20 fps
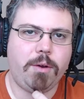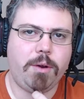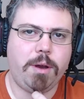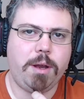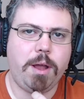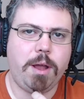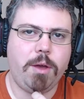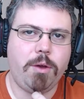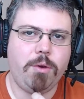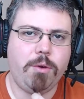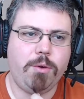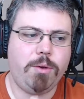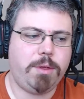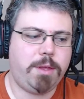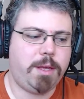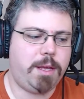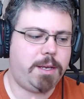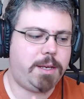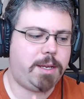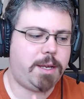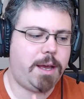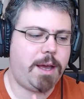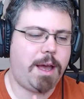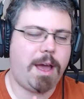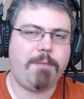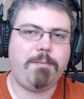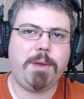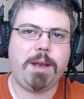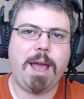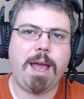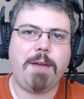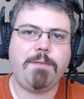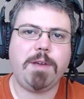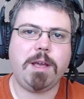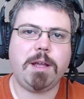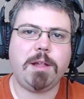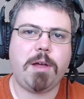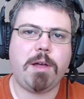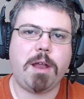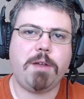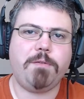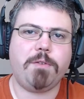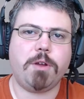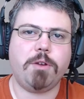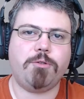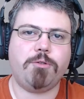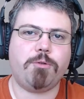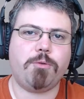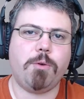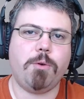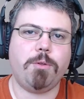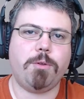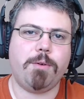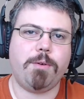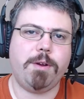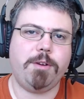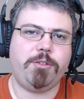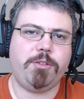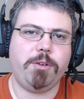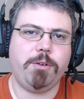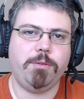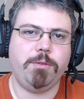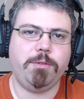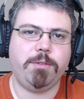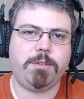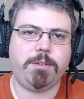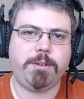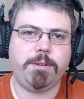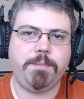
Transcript: know that I've been having a lot of controller issues